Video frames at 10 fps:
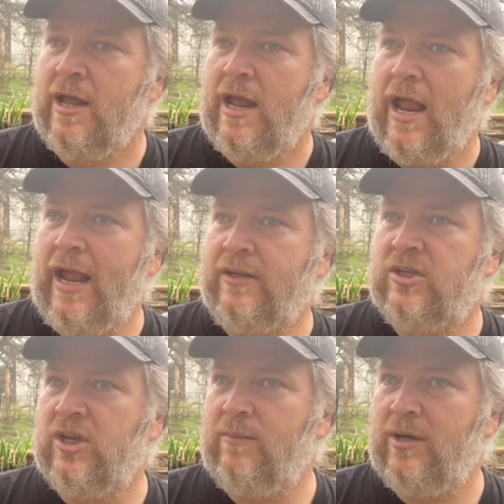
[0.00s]
And
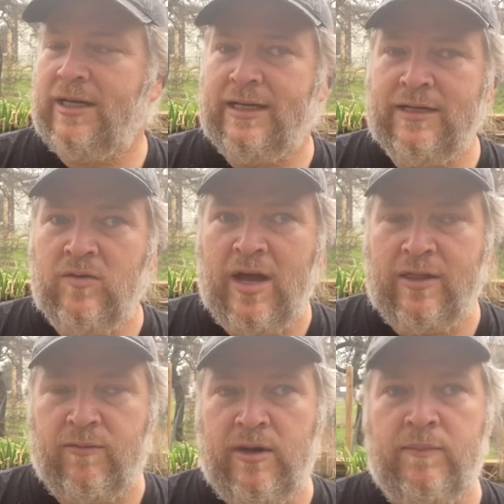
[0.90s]
somebody in that
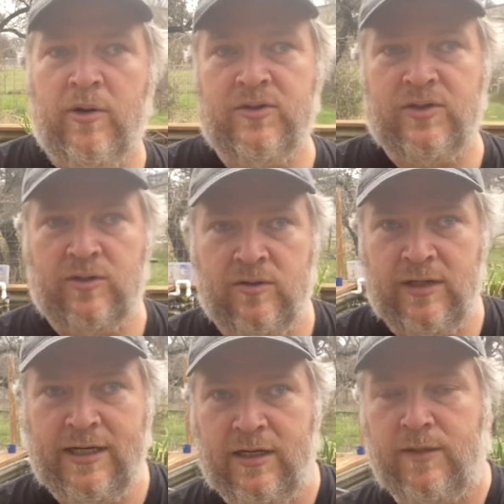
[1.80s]
thread posted a
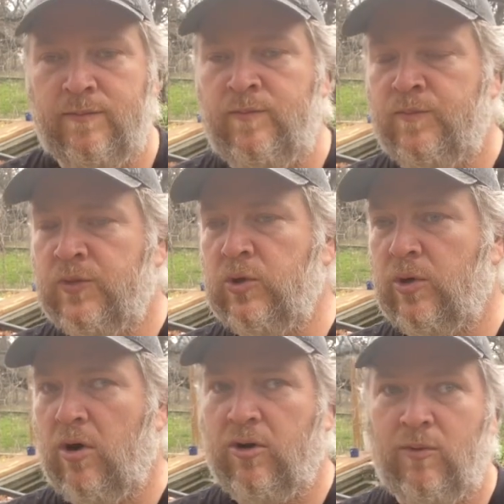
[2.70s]
link to an
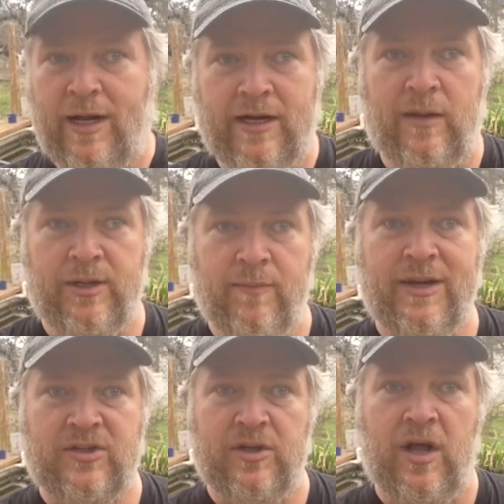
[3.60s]
article by a company that
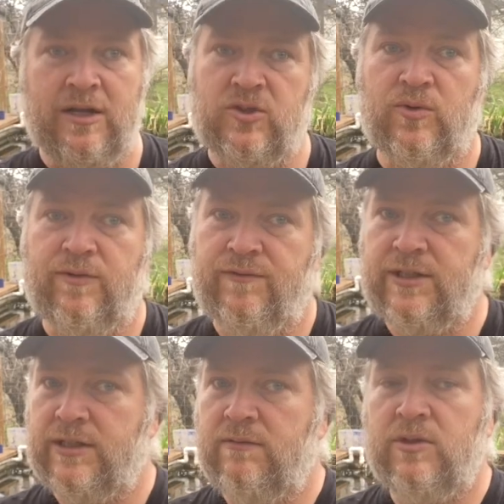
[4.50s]
makes a non-soy
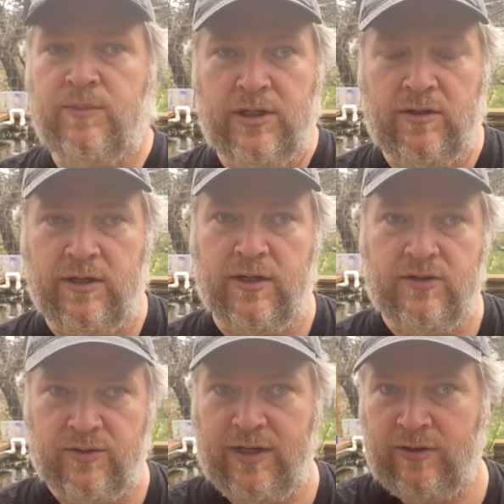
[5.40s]
feed, to be clear,
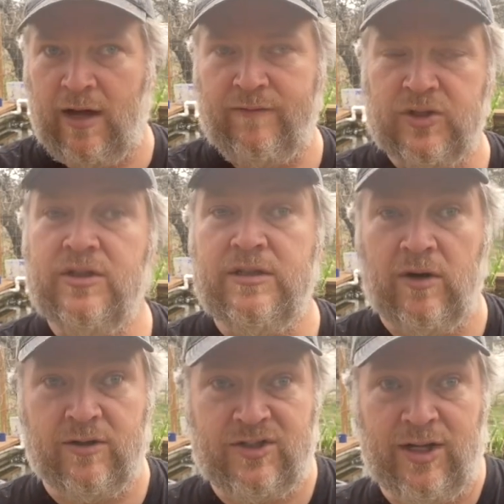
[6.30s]
so they obviously
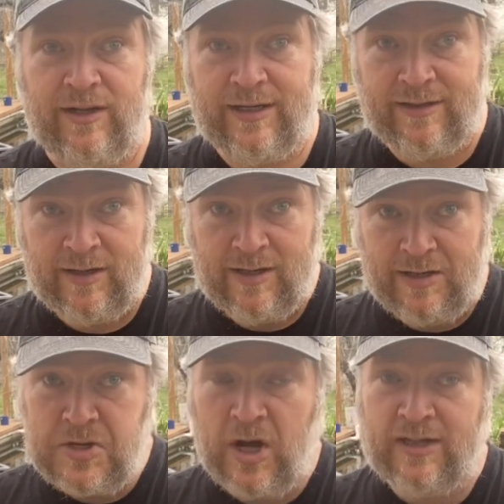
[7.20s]
are selling
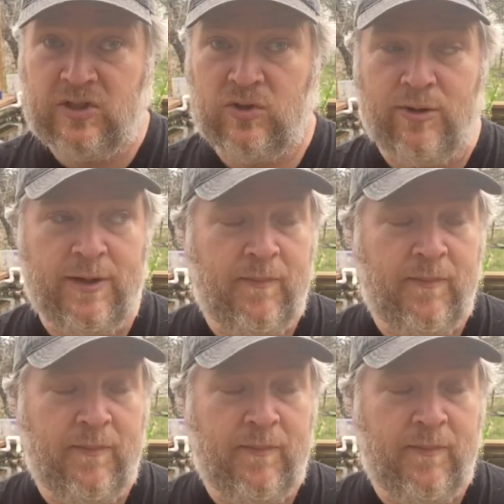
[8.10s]
non-soy.